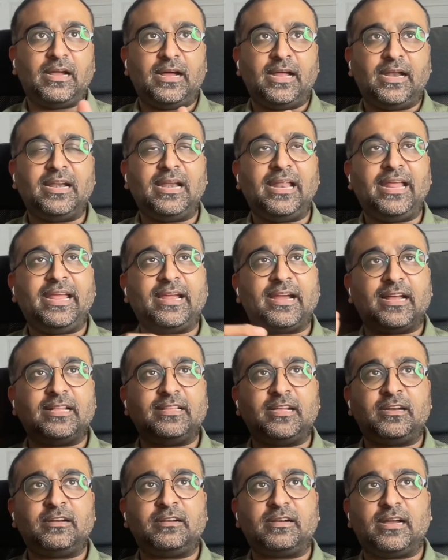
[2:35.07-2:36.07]
unlike
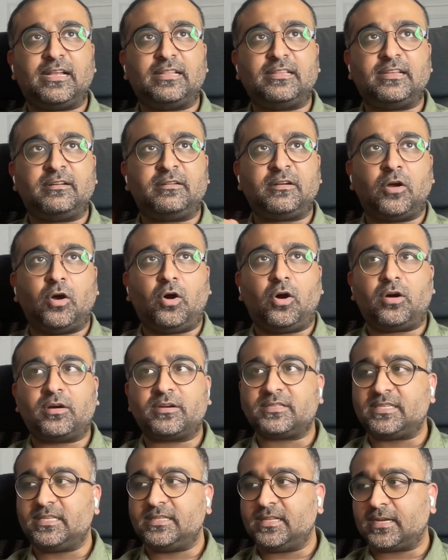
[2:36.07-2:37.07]
other
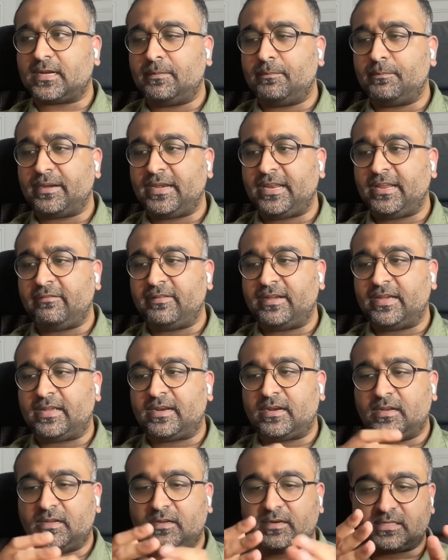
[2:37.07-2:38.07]
orgs in the company where
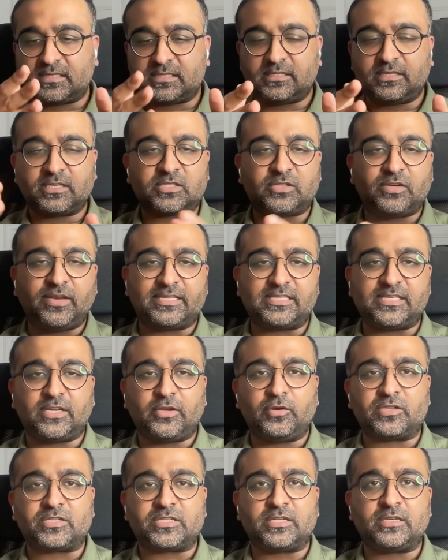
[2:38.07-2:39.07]
research to
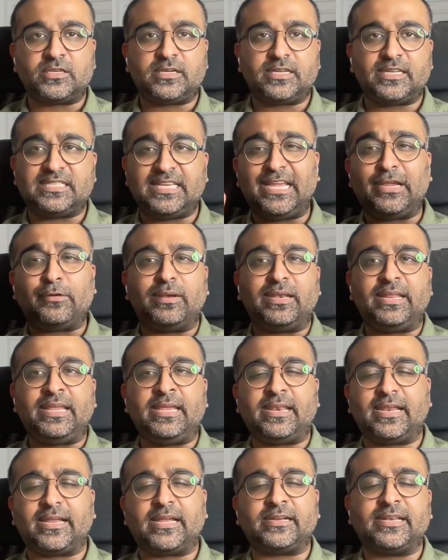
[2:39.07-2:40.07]
execution is equally
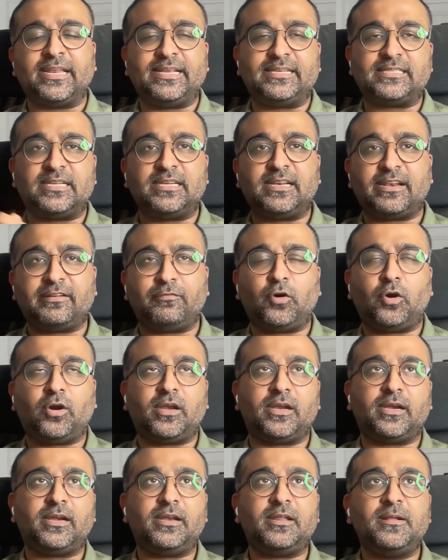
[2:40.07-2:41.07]
recognized and
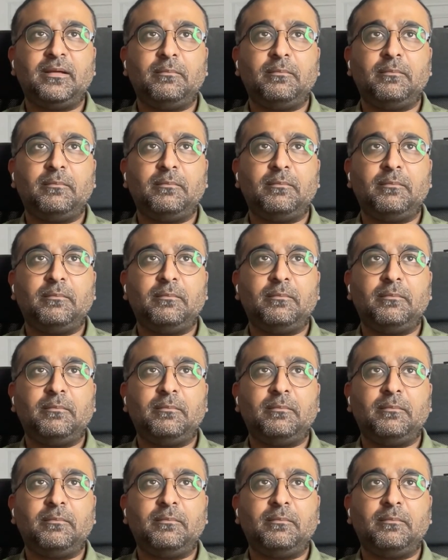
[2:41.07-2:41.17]
rewarded,